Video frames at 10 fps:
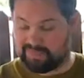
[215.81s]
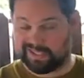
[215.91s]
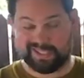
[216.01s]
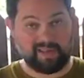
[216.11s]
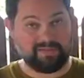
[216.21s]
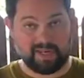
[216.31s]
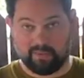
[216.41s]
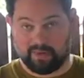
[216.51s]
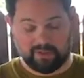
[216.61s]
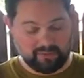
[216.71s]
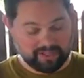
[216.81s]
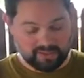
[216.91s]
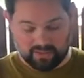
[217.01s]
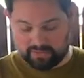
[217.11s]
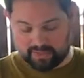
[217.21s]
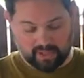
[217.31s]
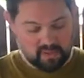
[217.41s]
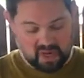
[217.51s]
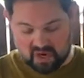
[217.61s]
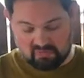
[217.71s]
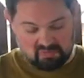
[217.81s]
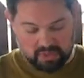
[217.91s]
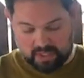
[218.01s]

It softened up all the residue that was on there.